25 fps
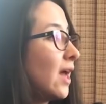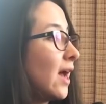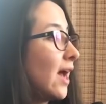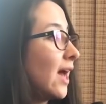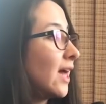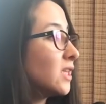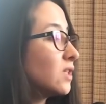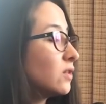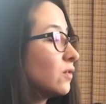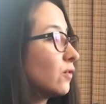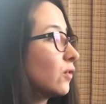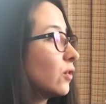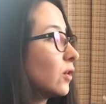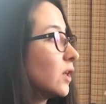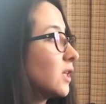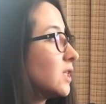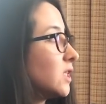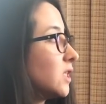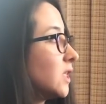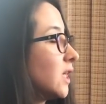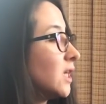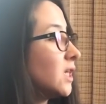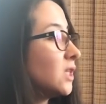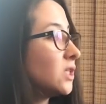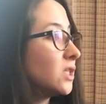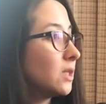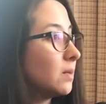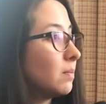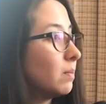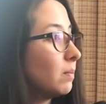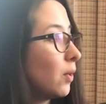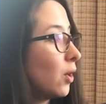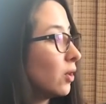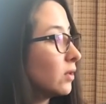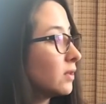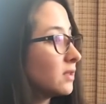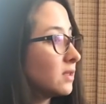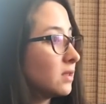ask for a change in
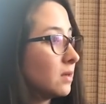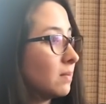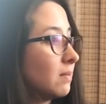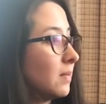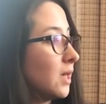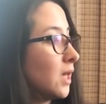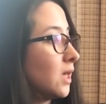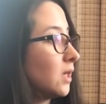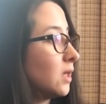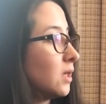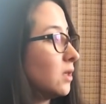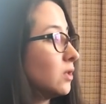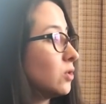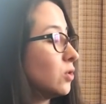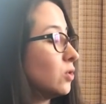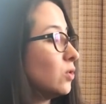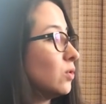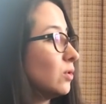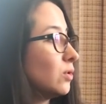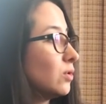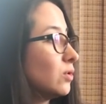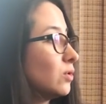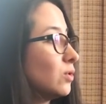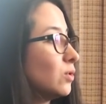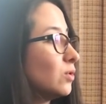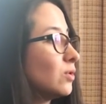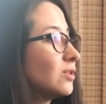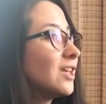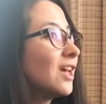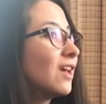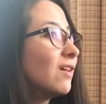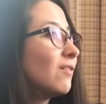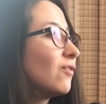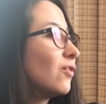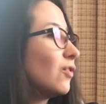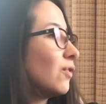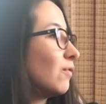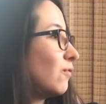policy making to
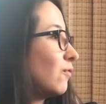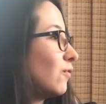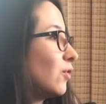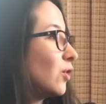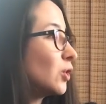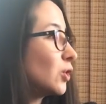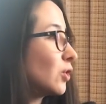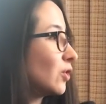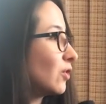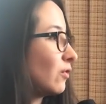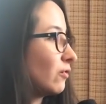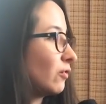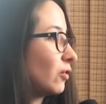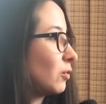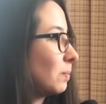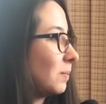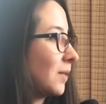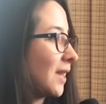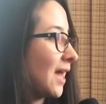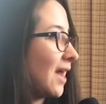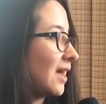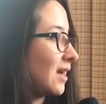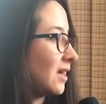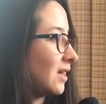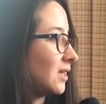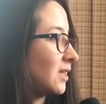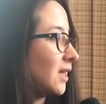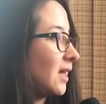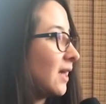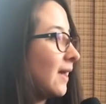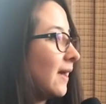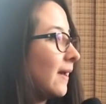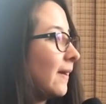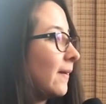save the future of our planet.